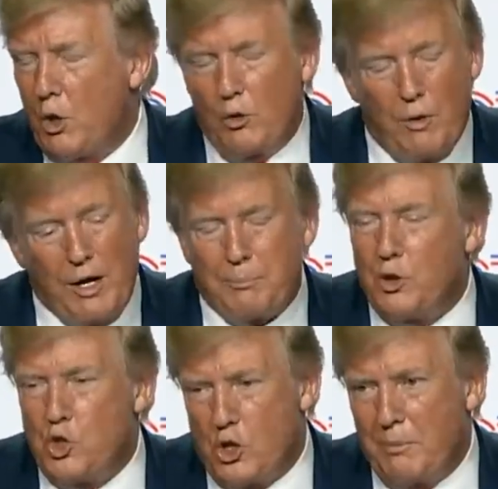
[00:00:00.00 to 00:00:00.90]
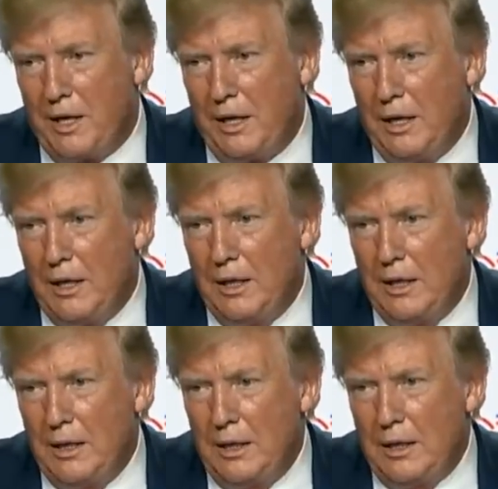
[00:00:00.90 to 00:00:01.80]
going right up to Germany.
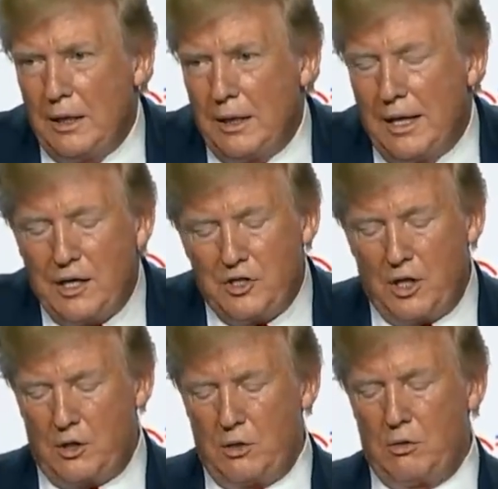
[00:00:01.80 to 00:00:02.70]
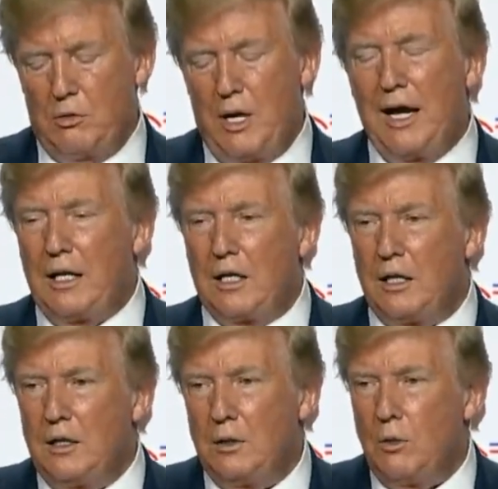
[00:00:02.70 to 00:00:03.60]
And I said to Angela,